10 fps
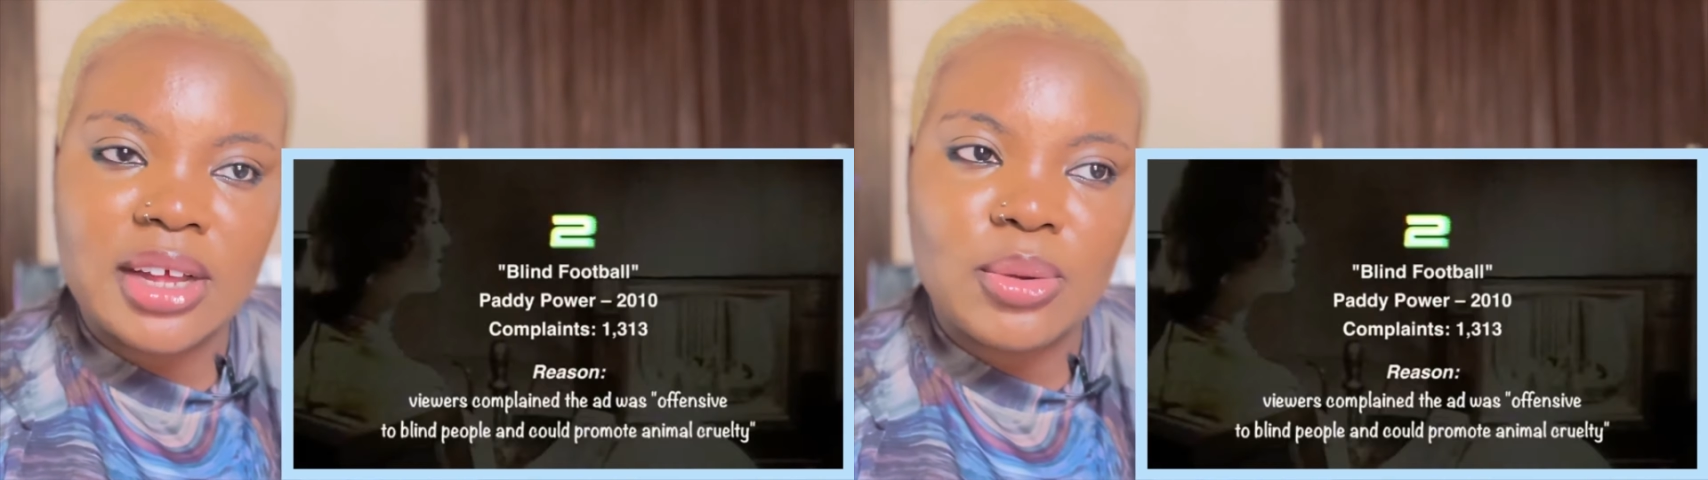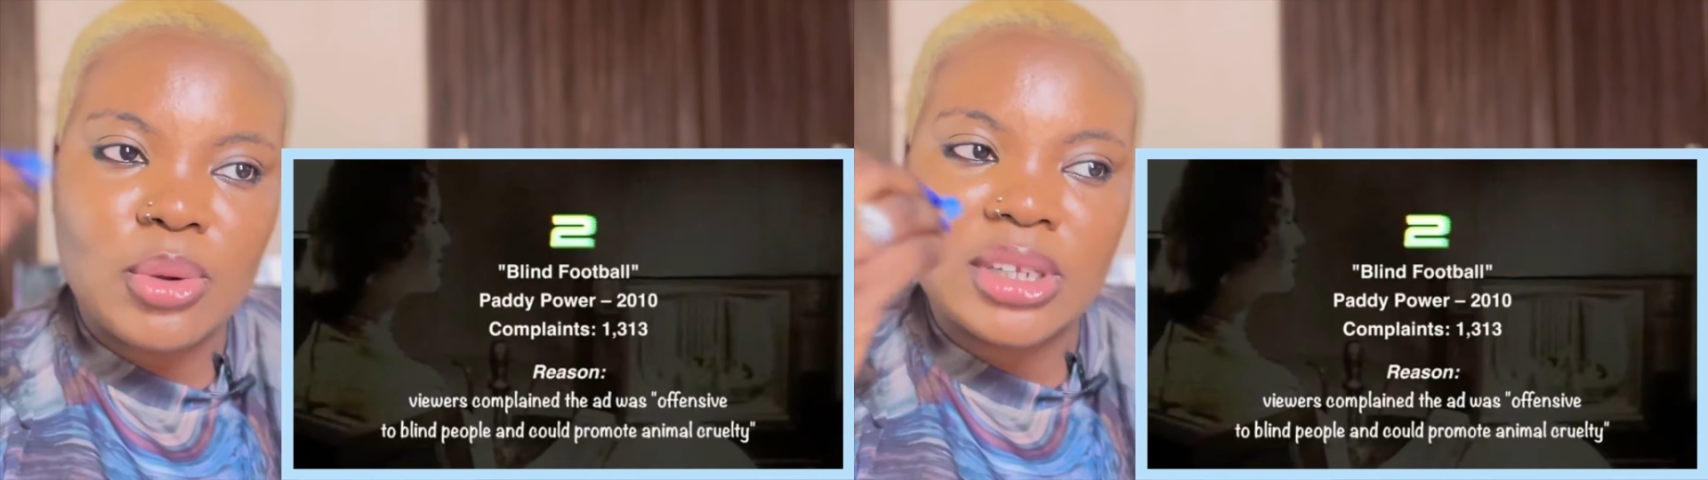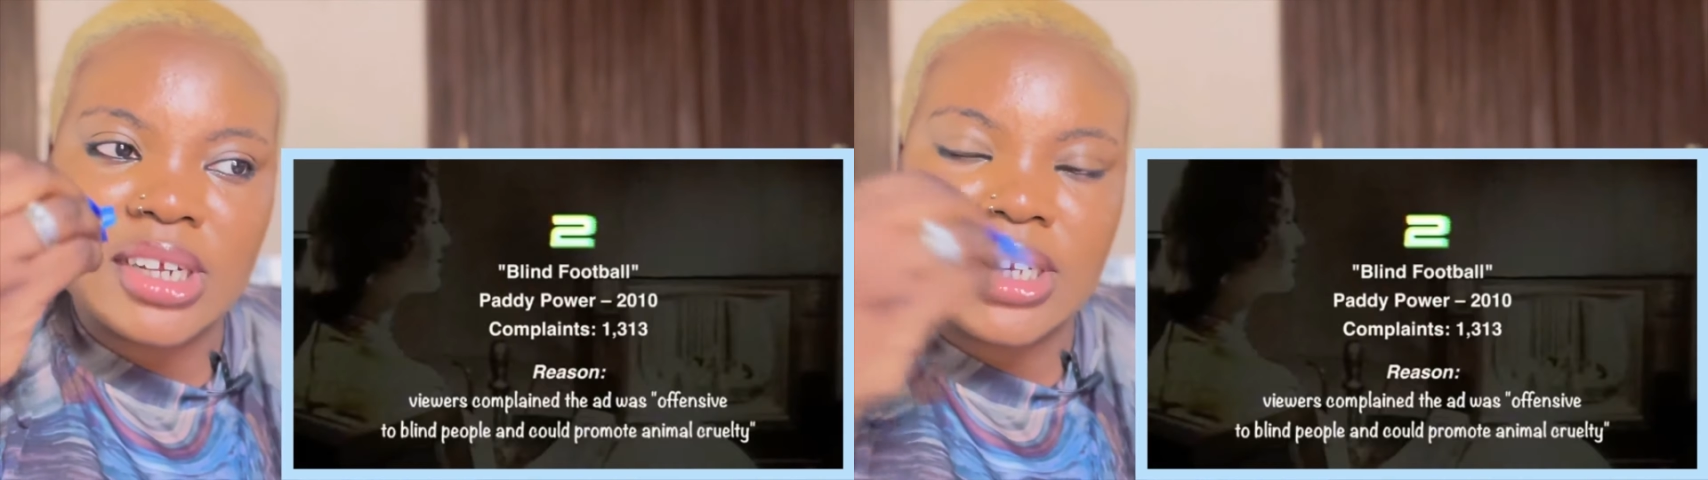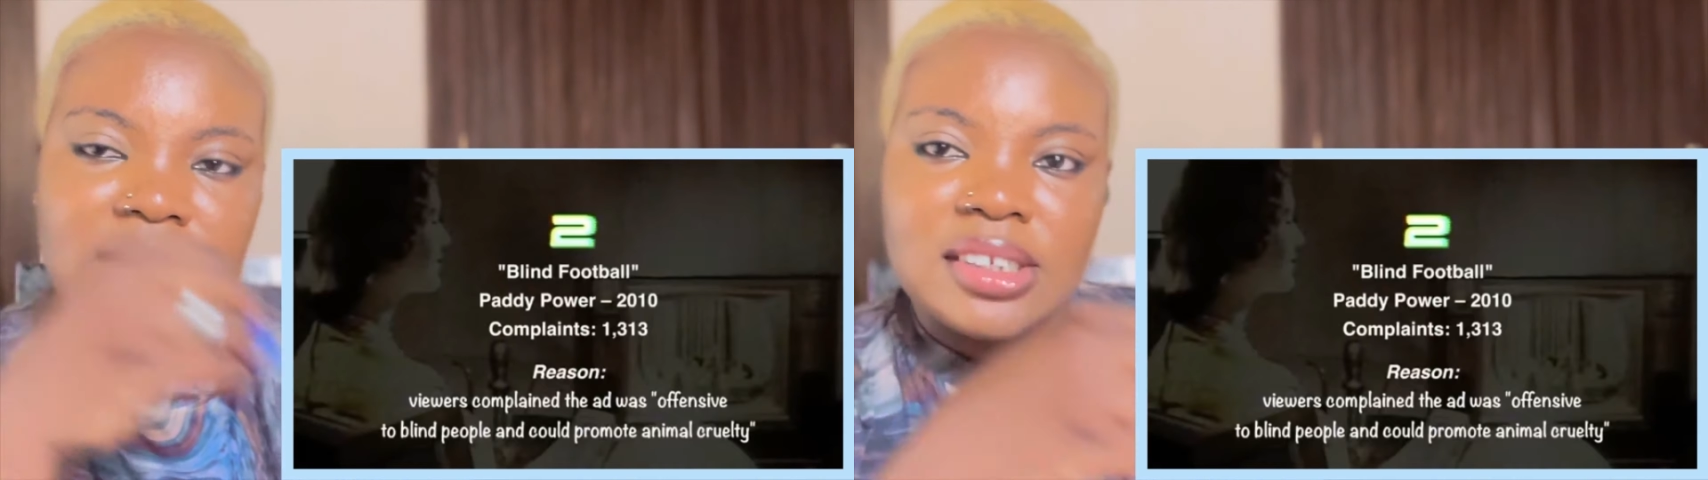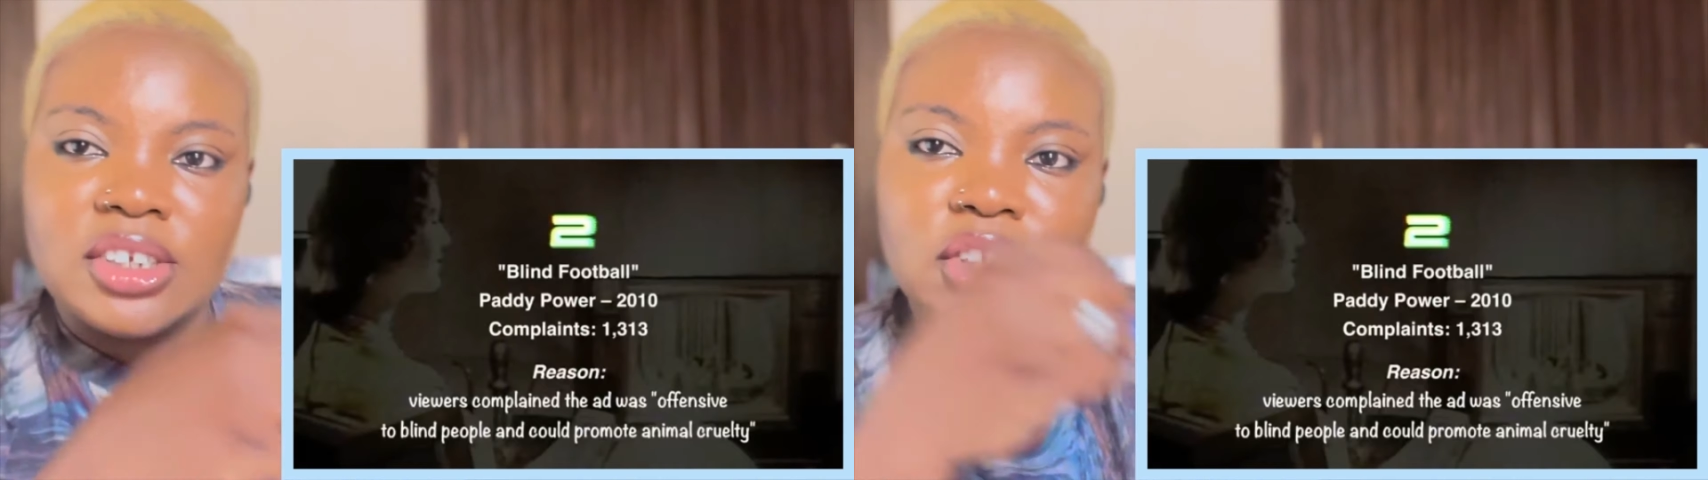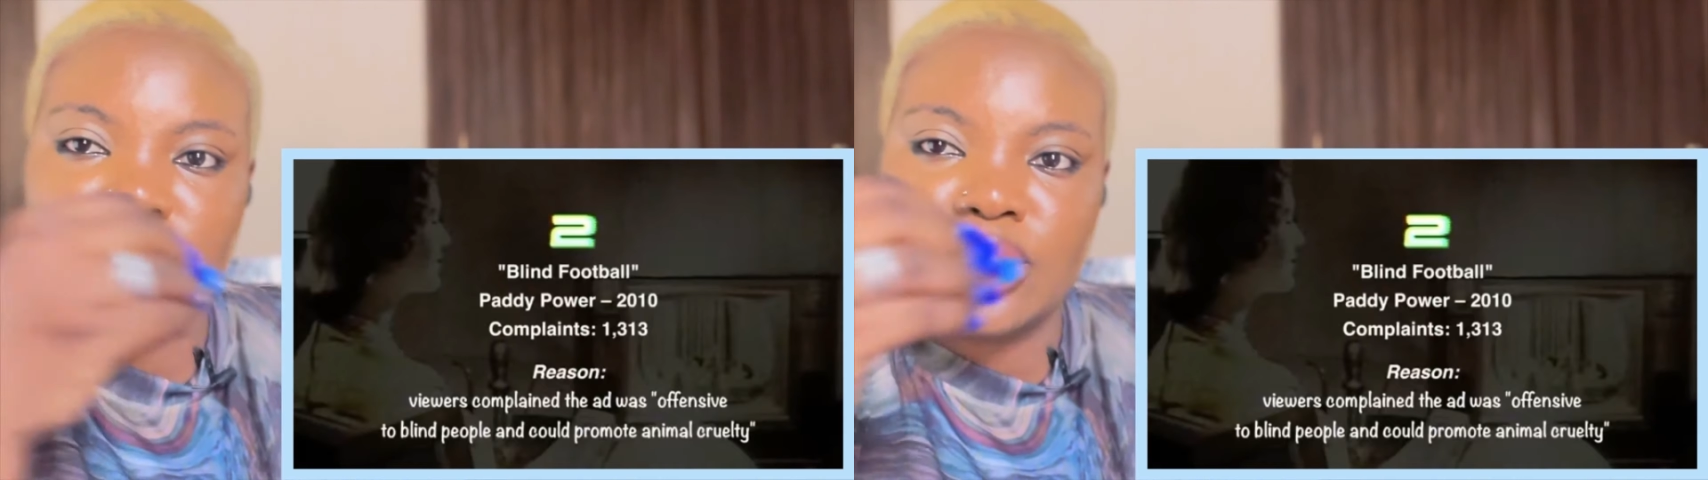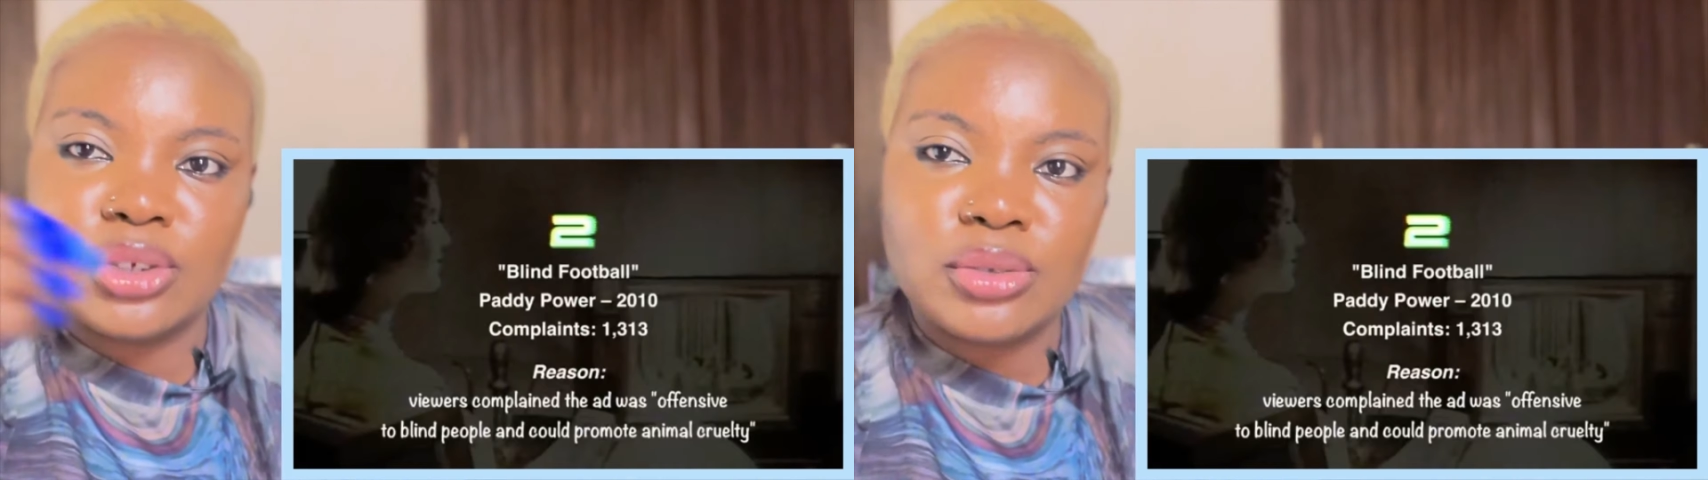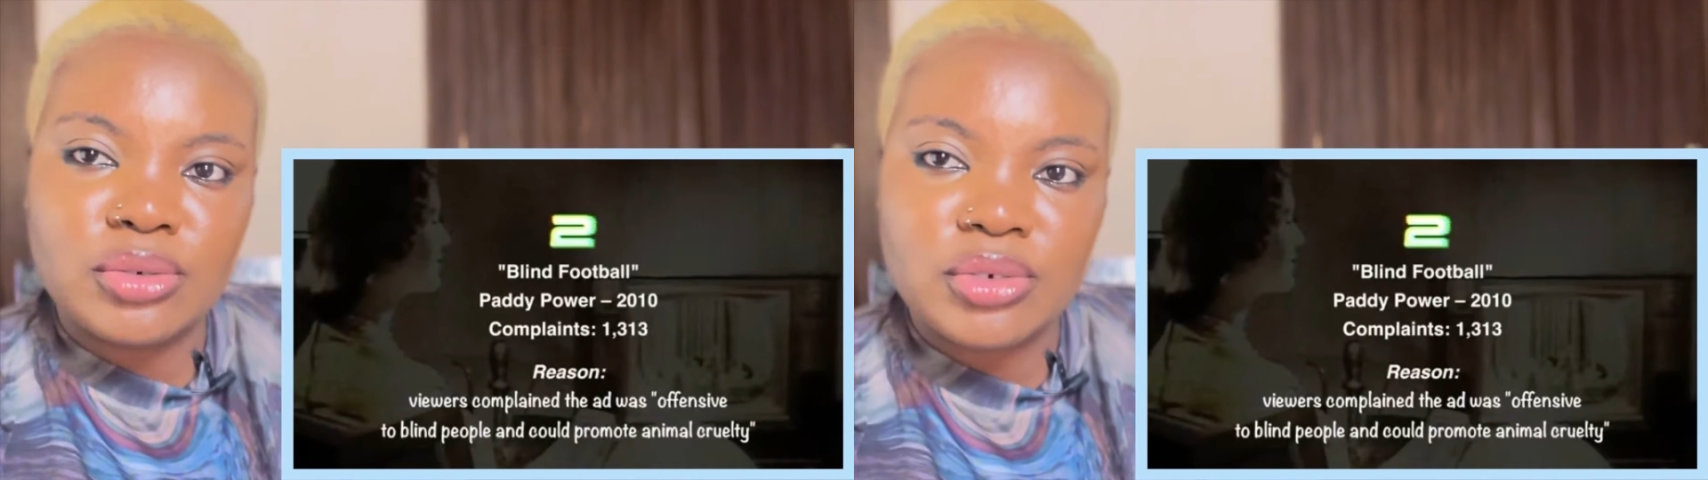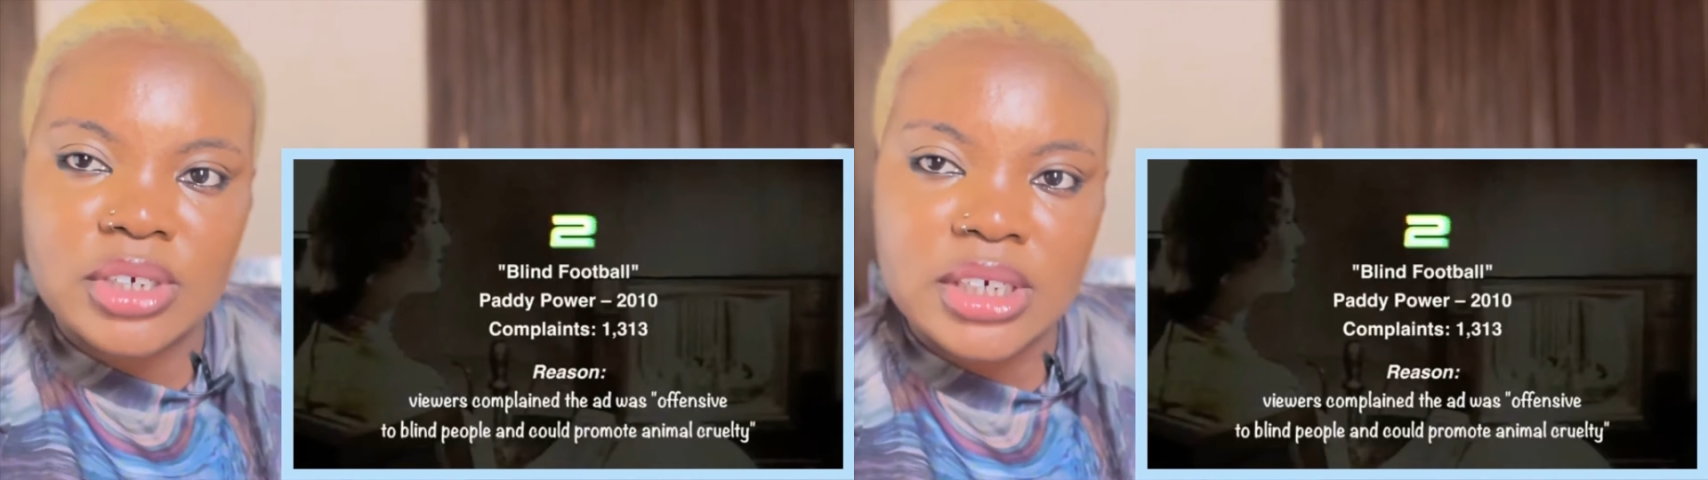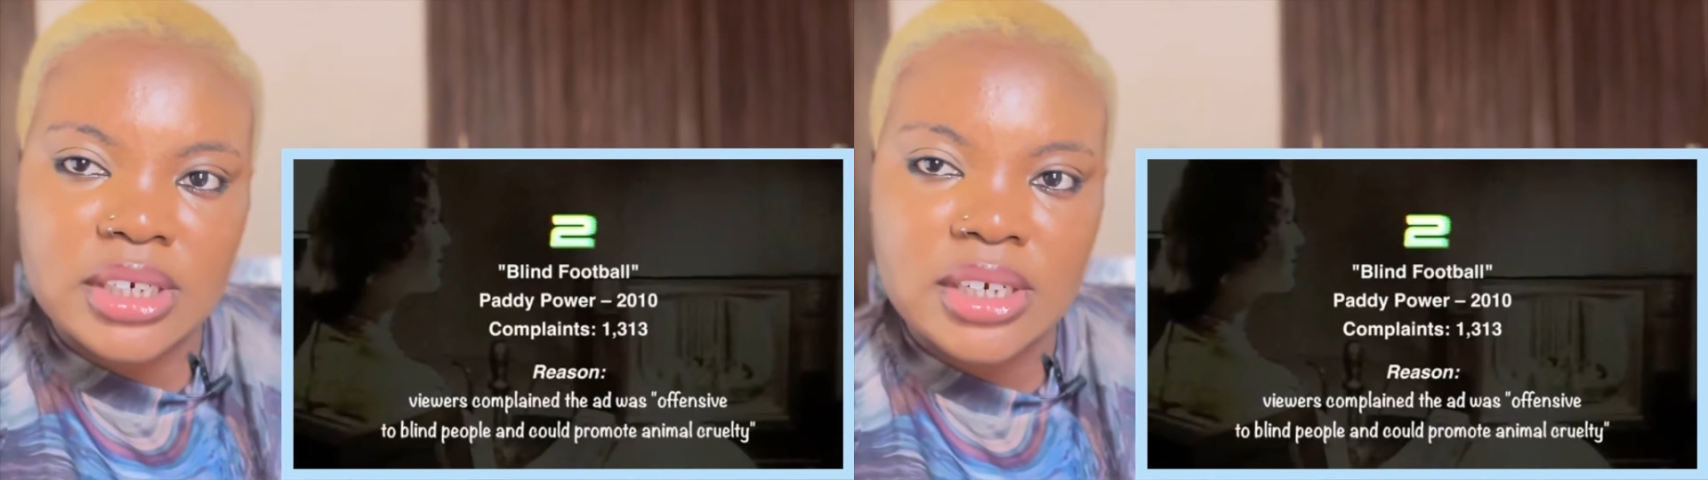like what are they teaching
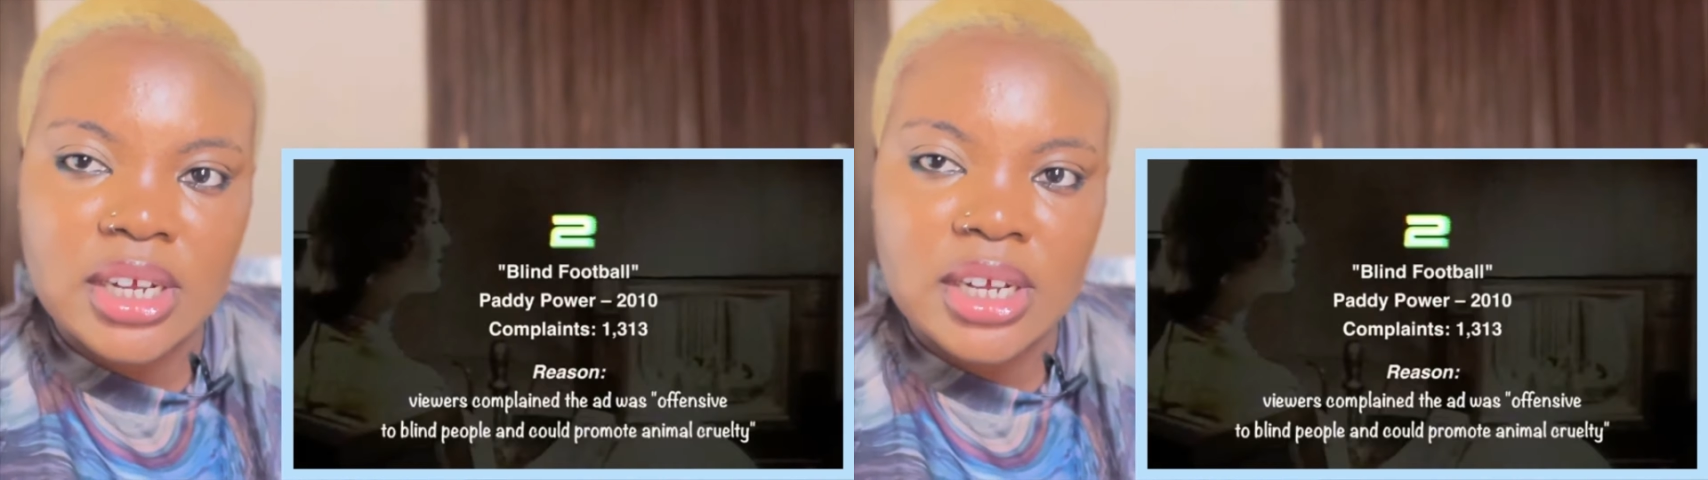children